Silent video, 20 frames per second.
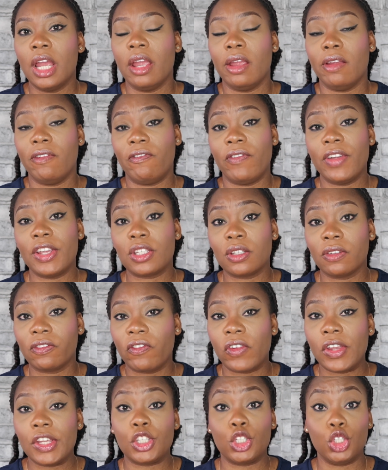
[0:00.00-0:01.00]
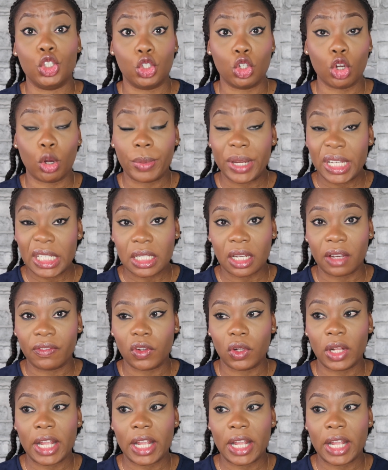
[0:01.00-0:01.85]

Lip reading: a face-to-face job interview,